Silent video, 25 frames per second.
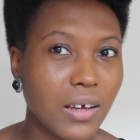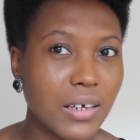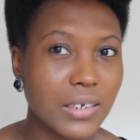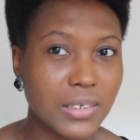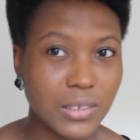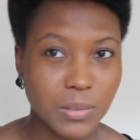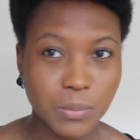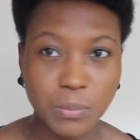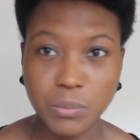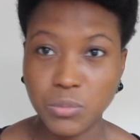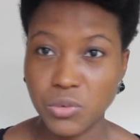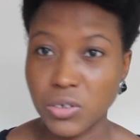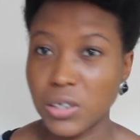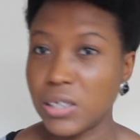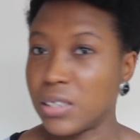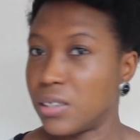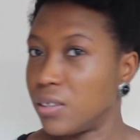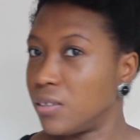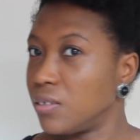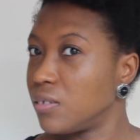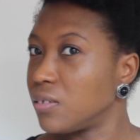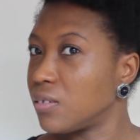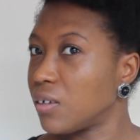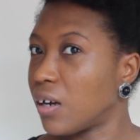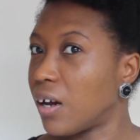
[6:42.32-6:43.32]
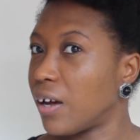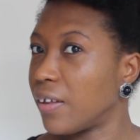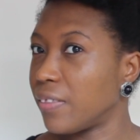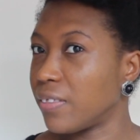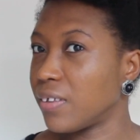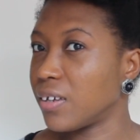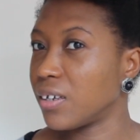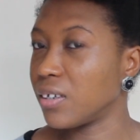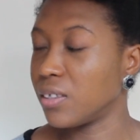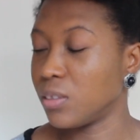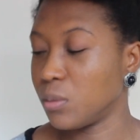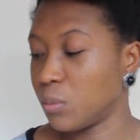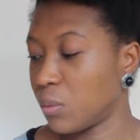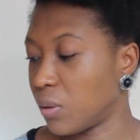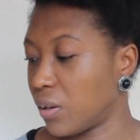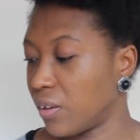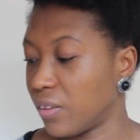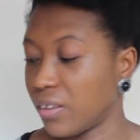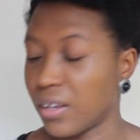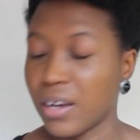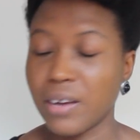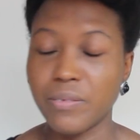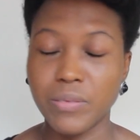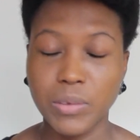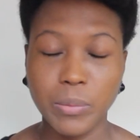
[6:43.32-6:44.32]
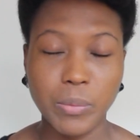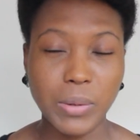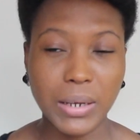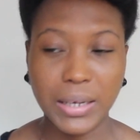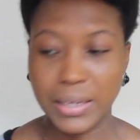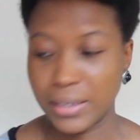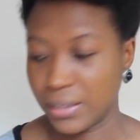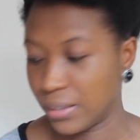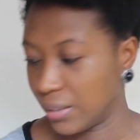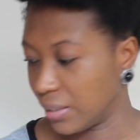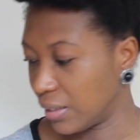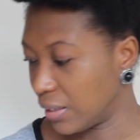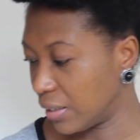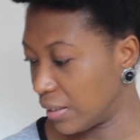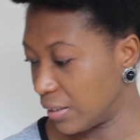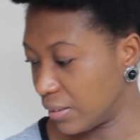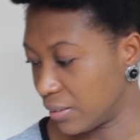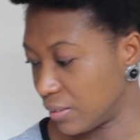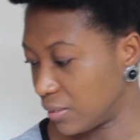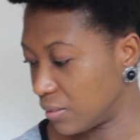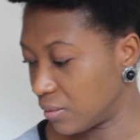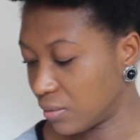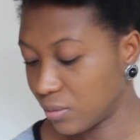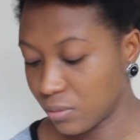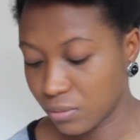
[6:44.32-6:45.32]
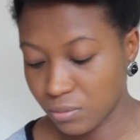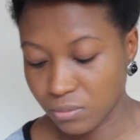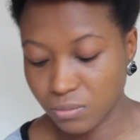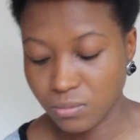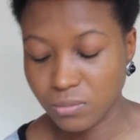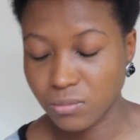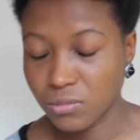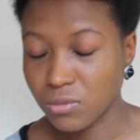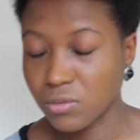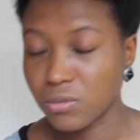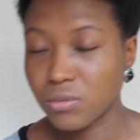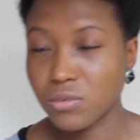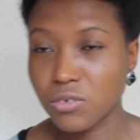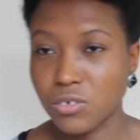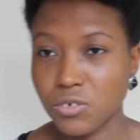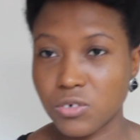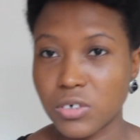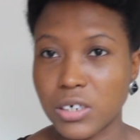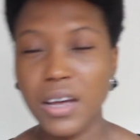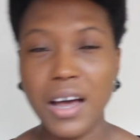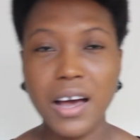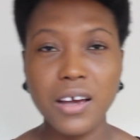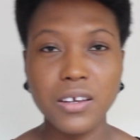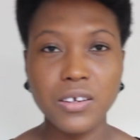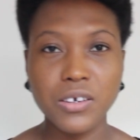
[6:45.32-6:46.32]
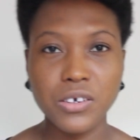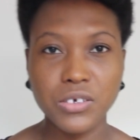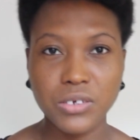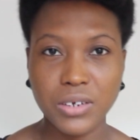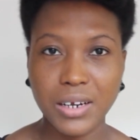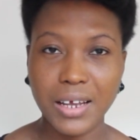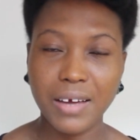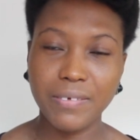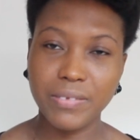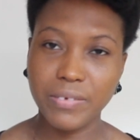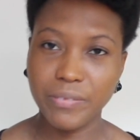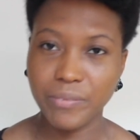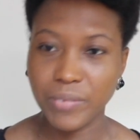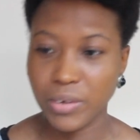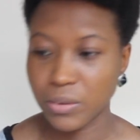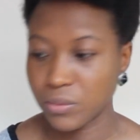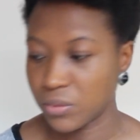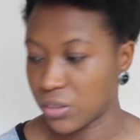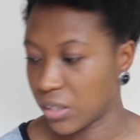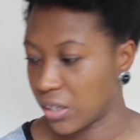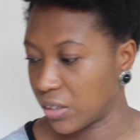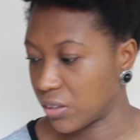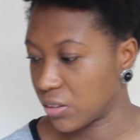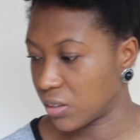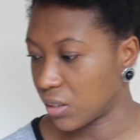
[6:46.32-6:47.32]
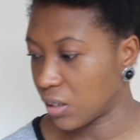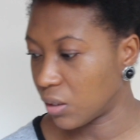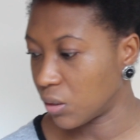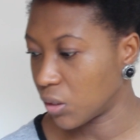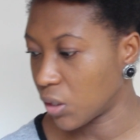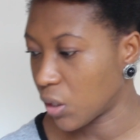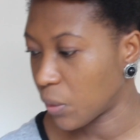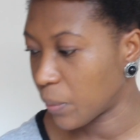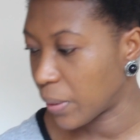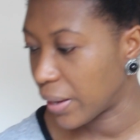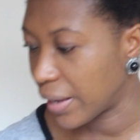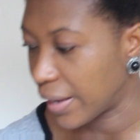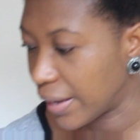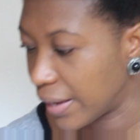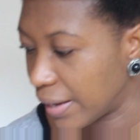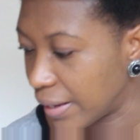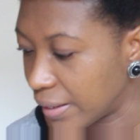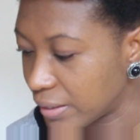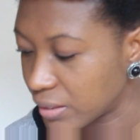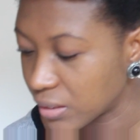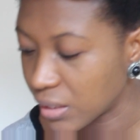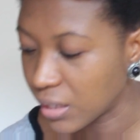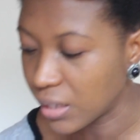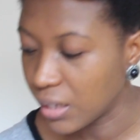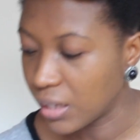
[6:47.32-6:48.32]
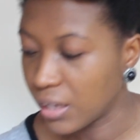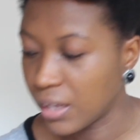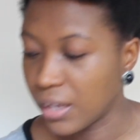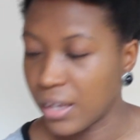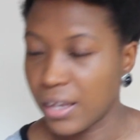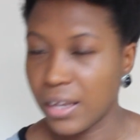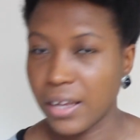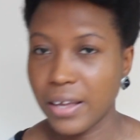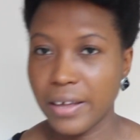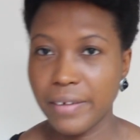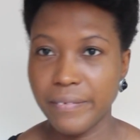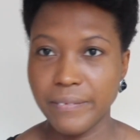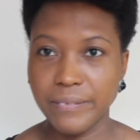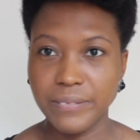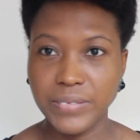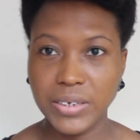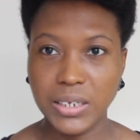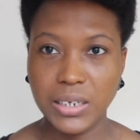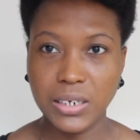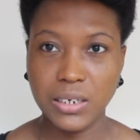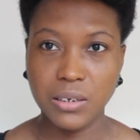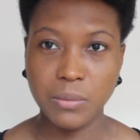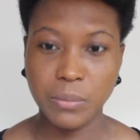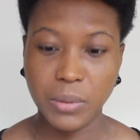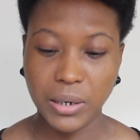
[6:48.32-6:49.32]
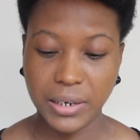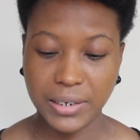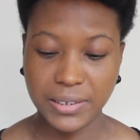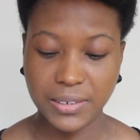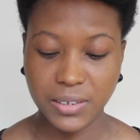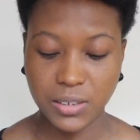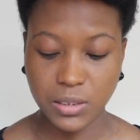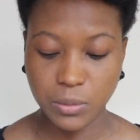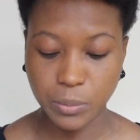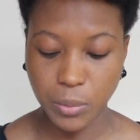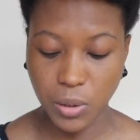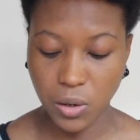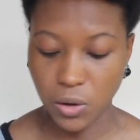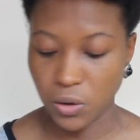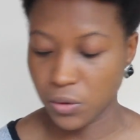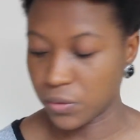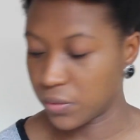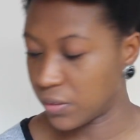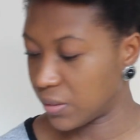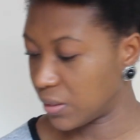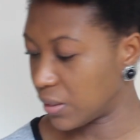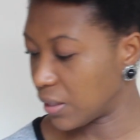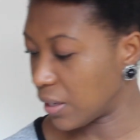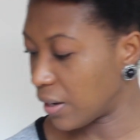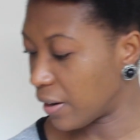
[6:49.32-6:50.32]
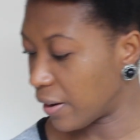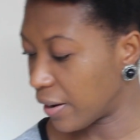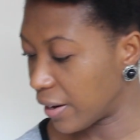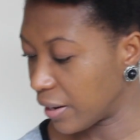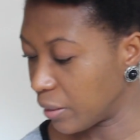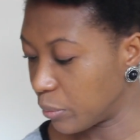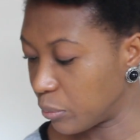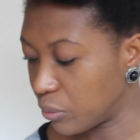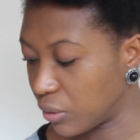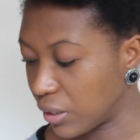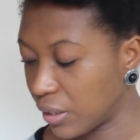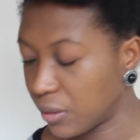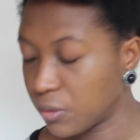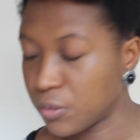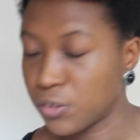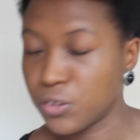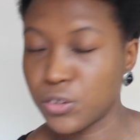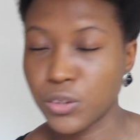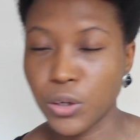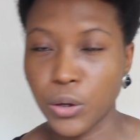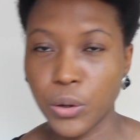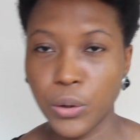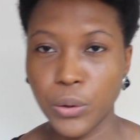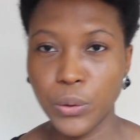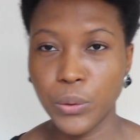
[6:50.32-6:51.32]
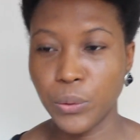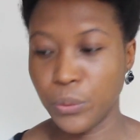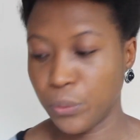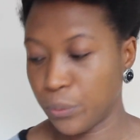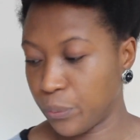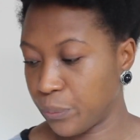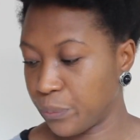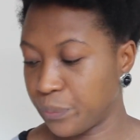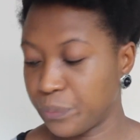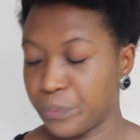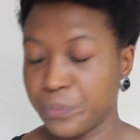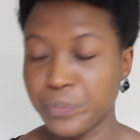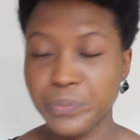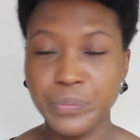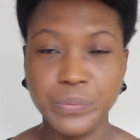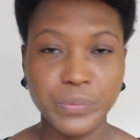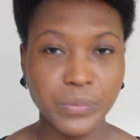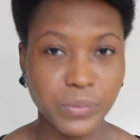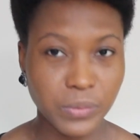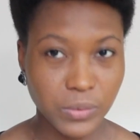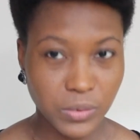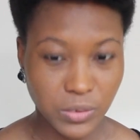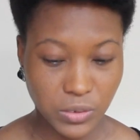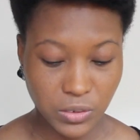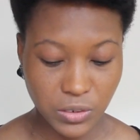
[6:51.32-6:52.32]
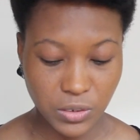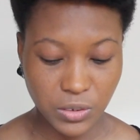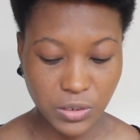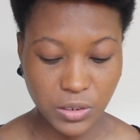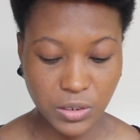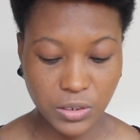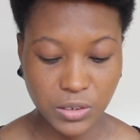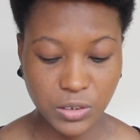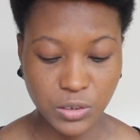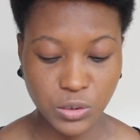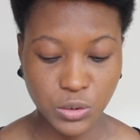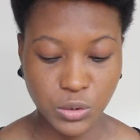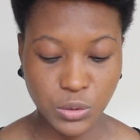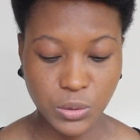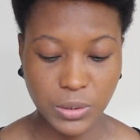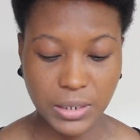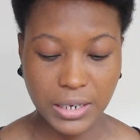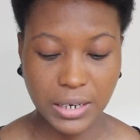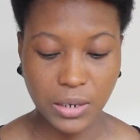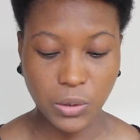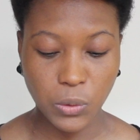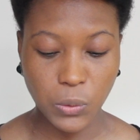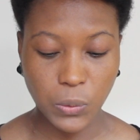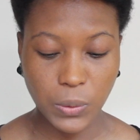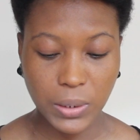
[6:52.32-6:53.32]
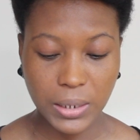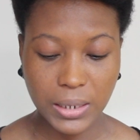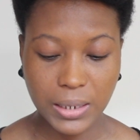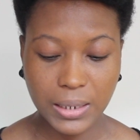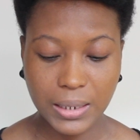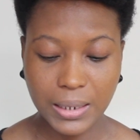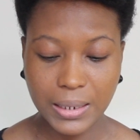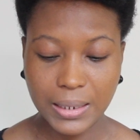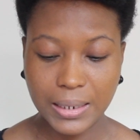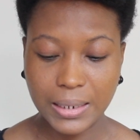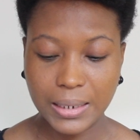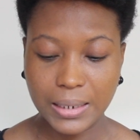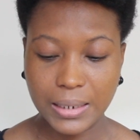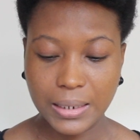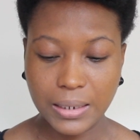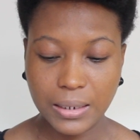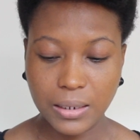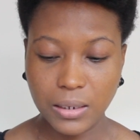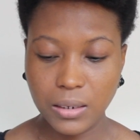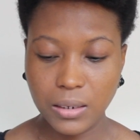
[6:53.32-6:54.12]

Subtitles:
It's brilliant. I think it's worth every penny. And usually after foundation I'll go ahead and fill in my sparse eyebrows, so just gonna do that quickly.